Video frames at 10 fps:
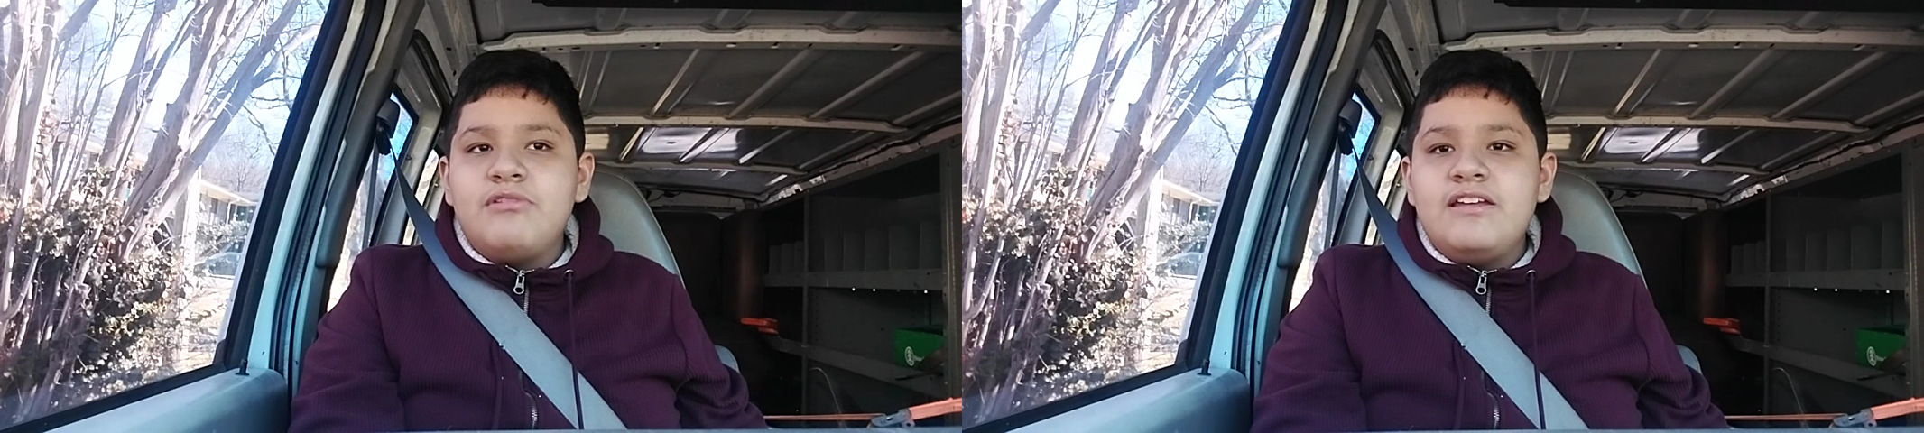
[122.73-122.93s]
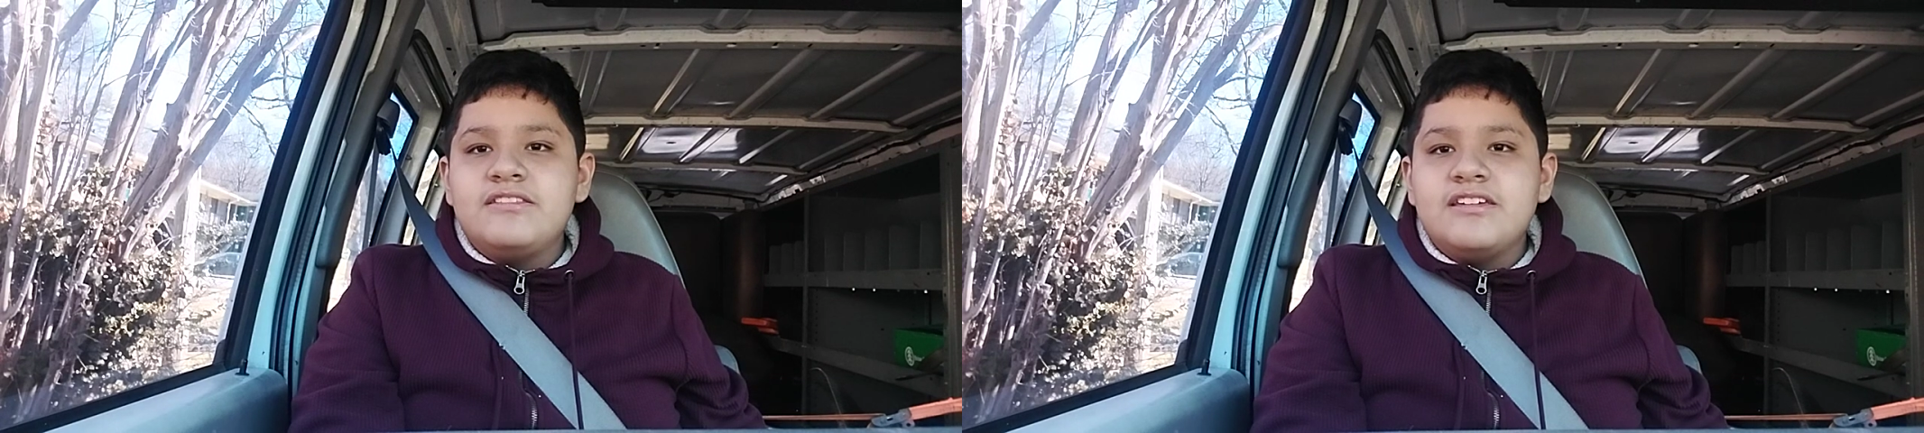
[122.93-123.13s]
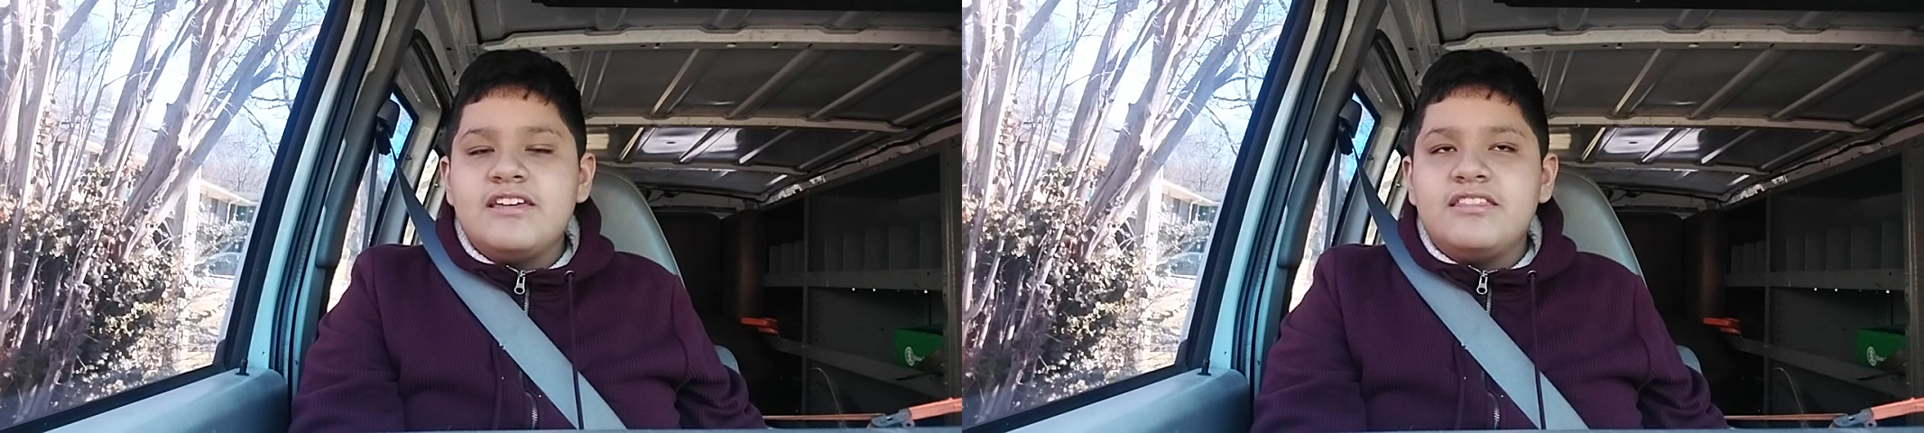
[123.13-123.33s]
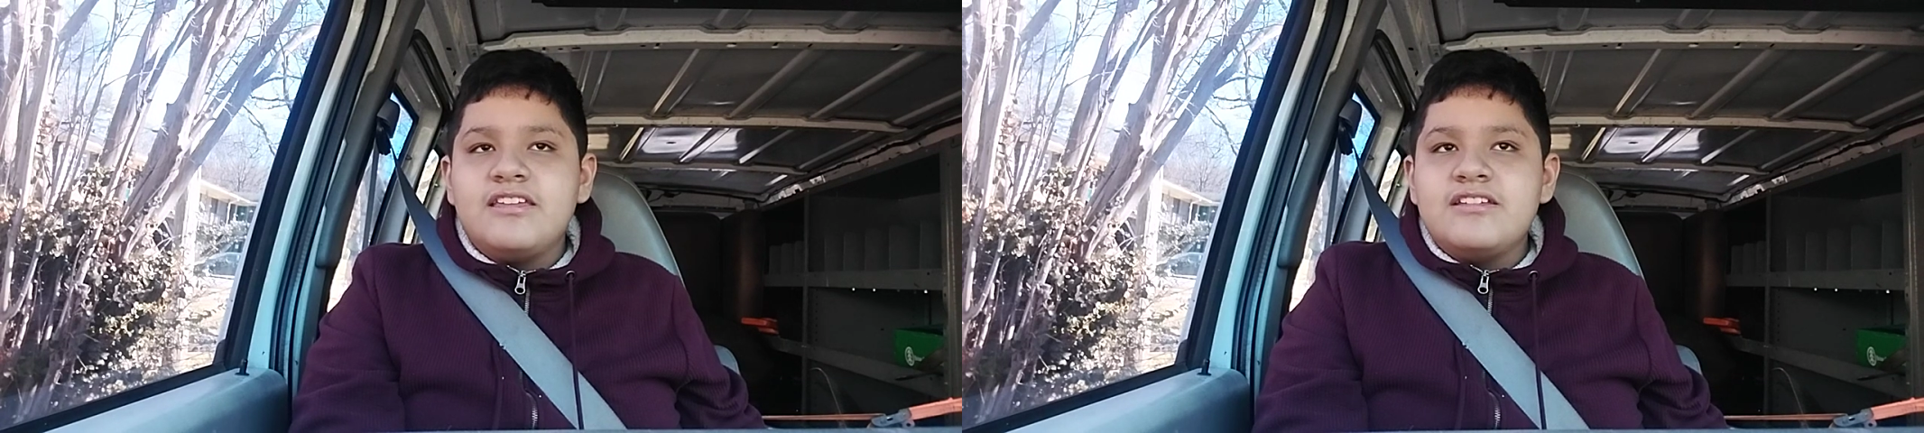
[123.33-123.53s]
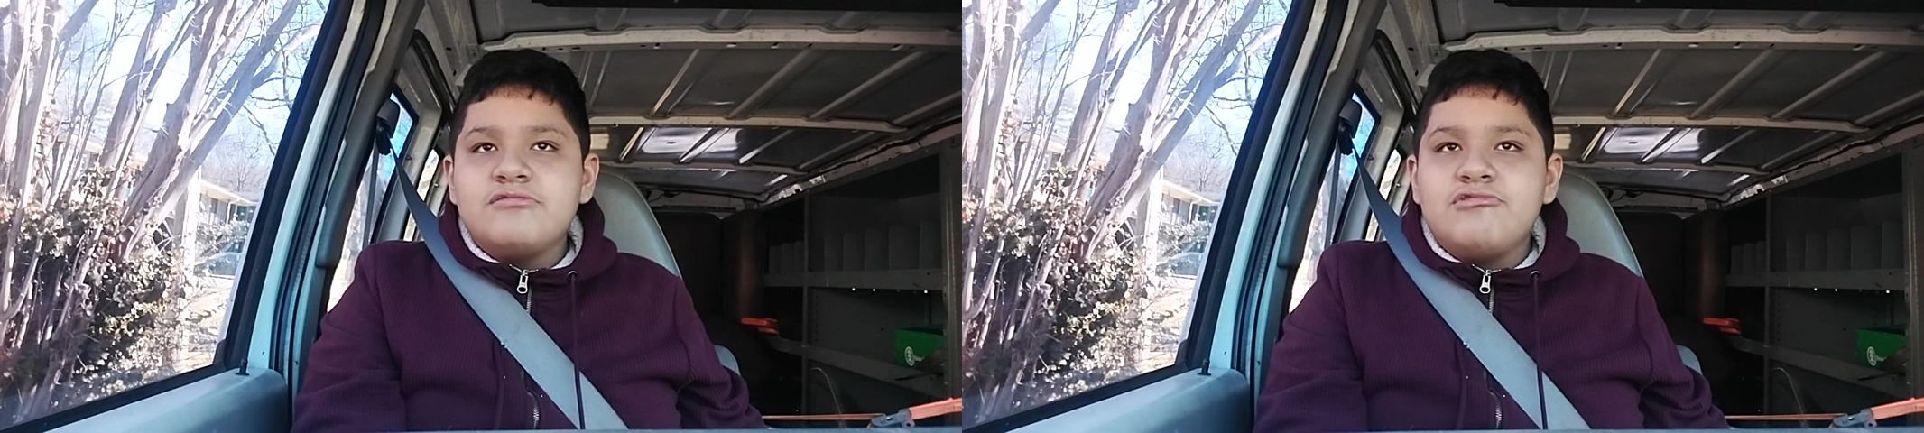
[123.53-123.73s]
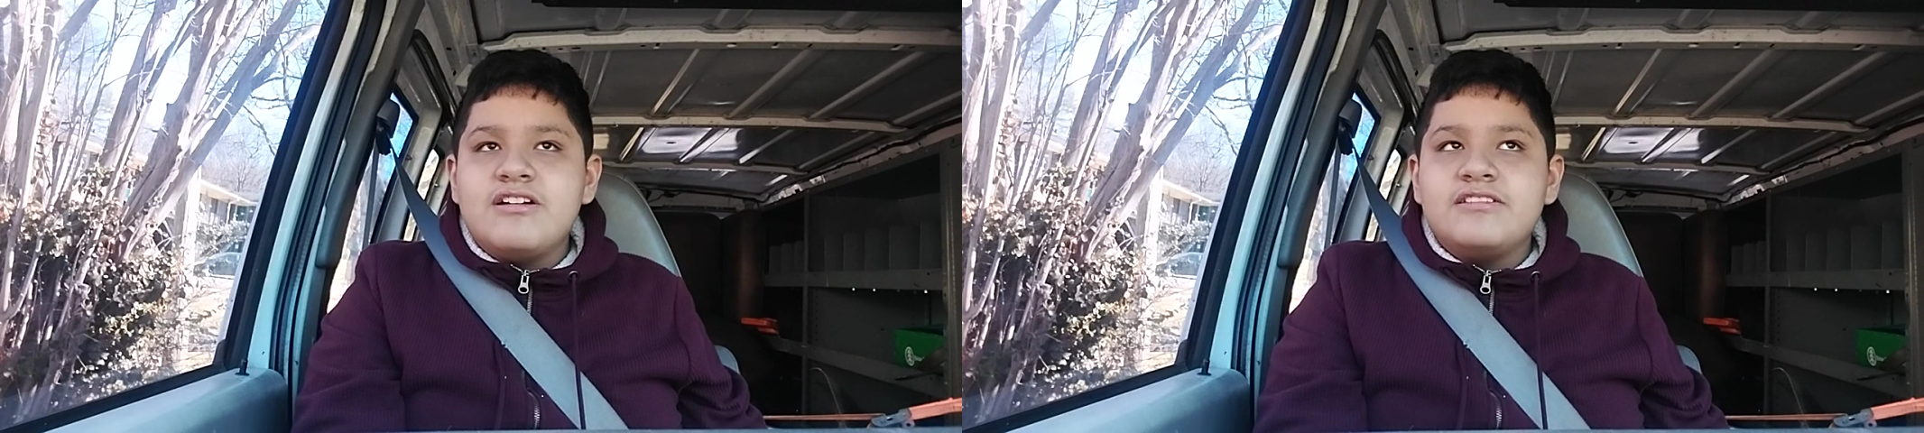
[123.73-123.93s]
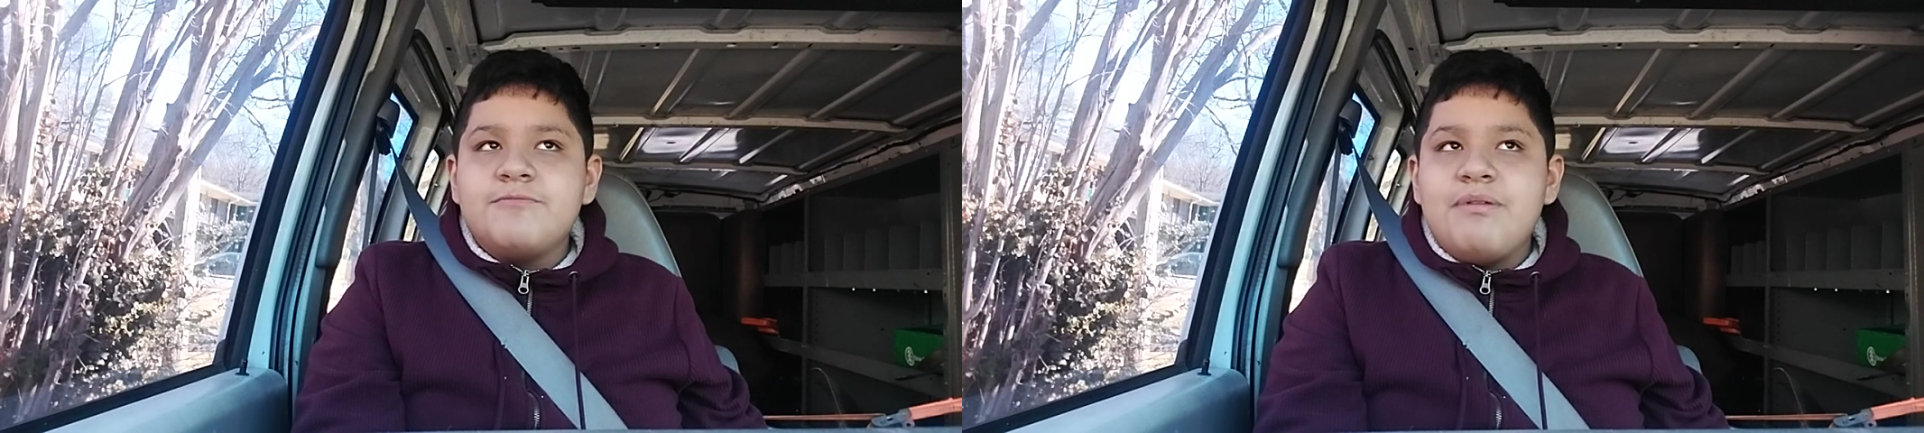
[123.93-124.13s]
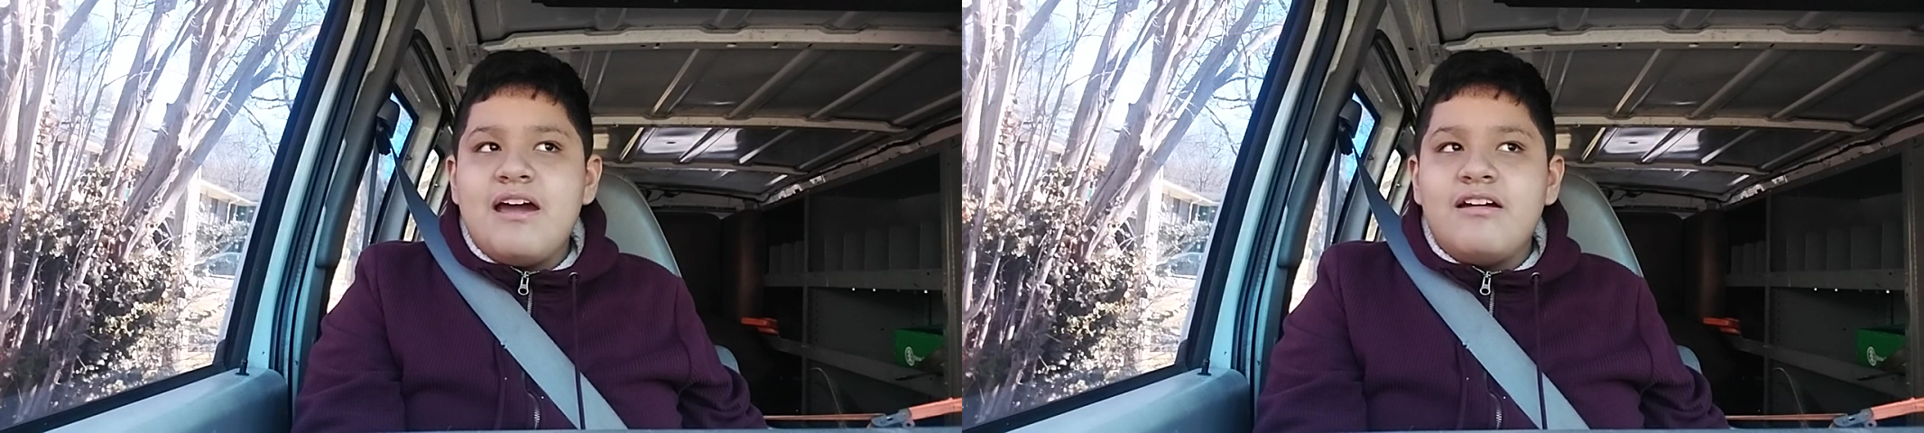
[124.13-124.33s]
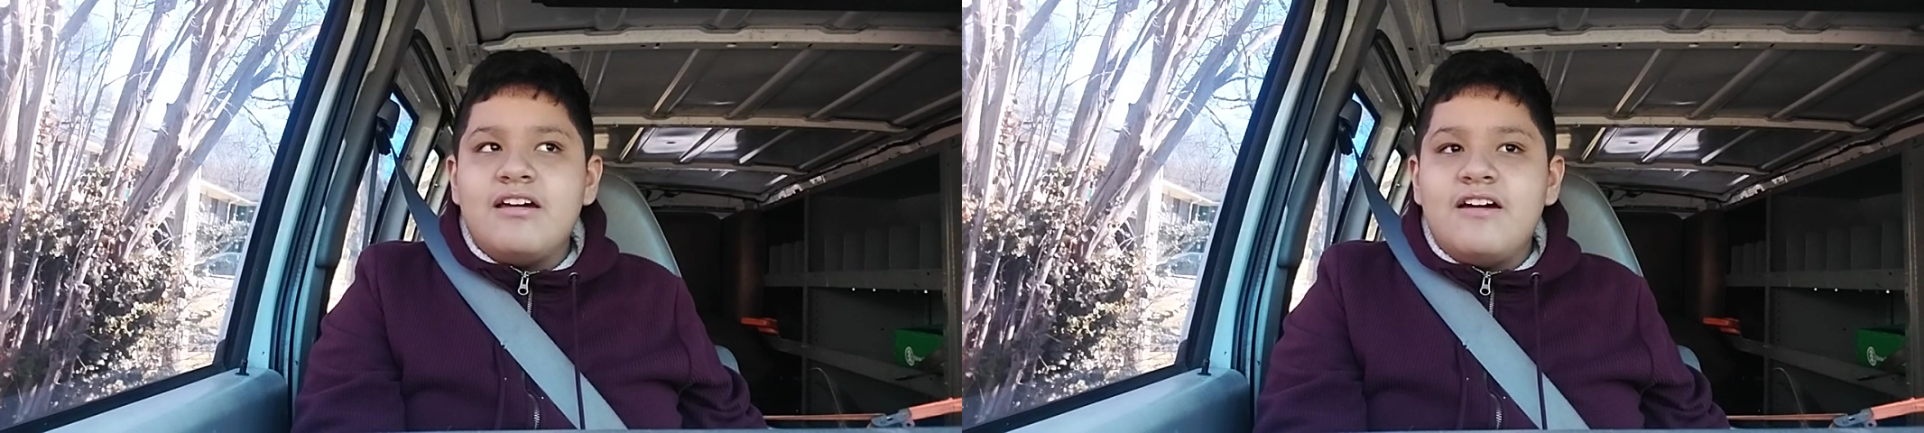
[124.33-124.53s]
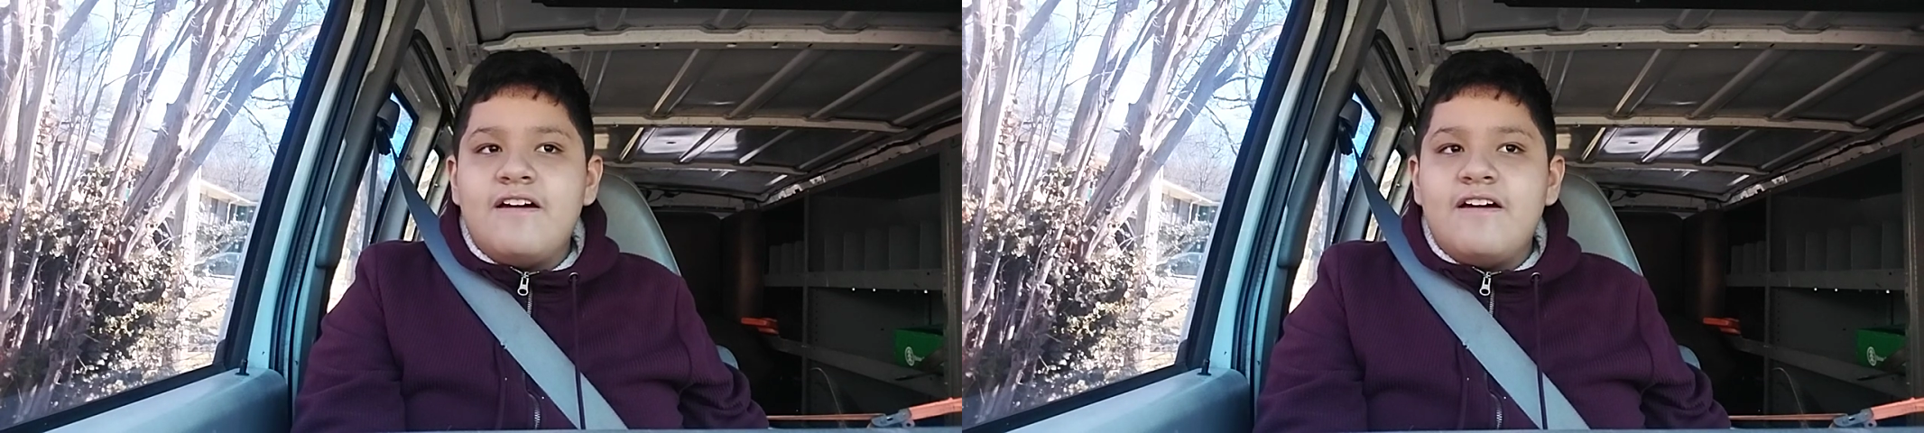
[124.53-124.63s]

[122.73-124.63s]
to wait to get this was about